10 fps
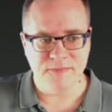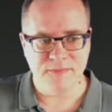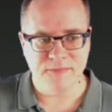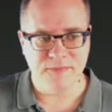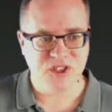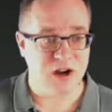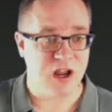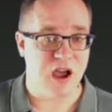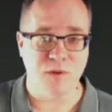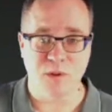Starting
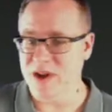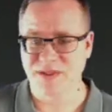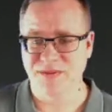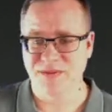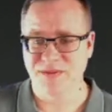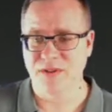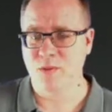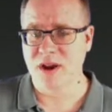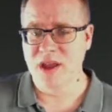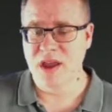off with, what is a
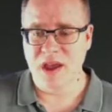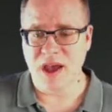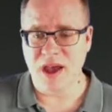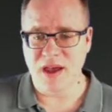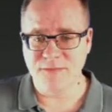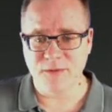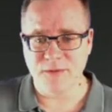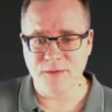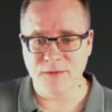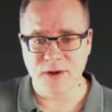framework? A
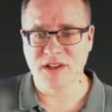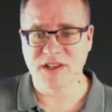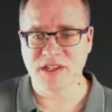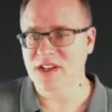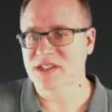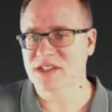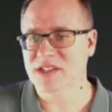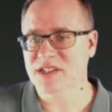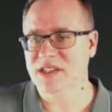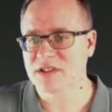framework is coding
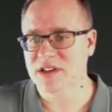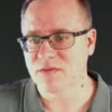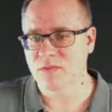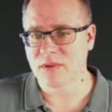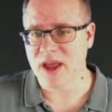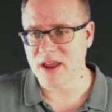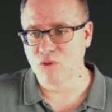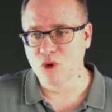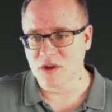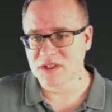standards
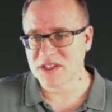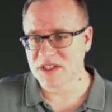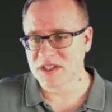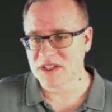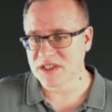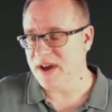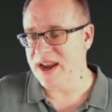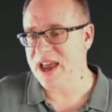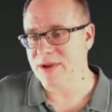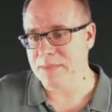and rules that define
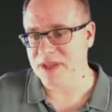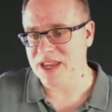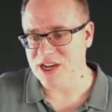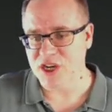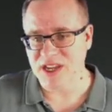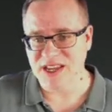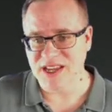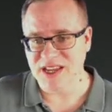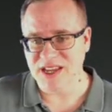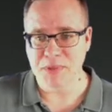how an application gets
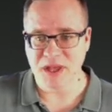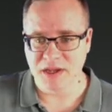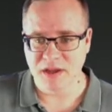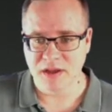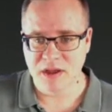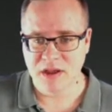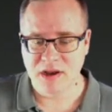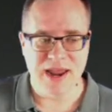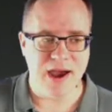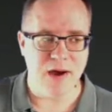built.
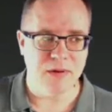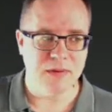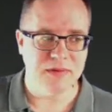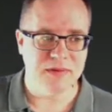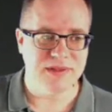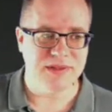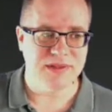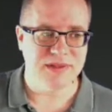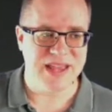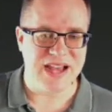Now,
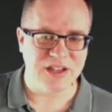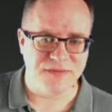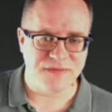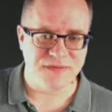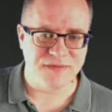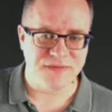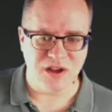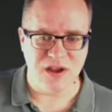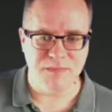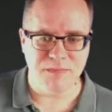that's all fine and
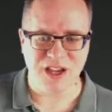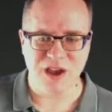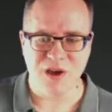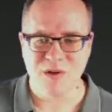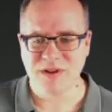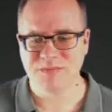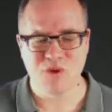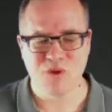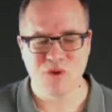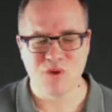good, but the code is
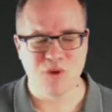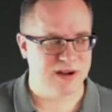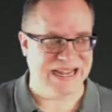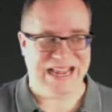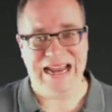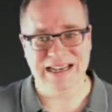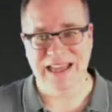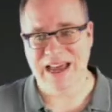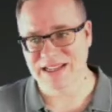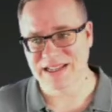more
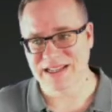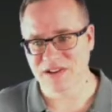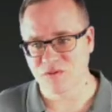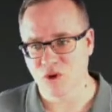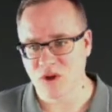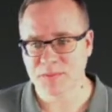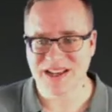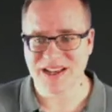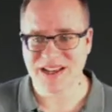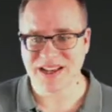guidelines than rules,
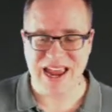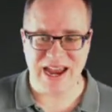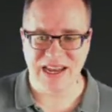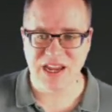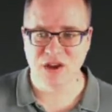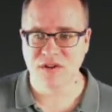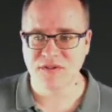because any good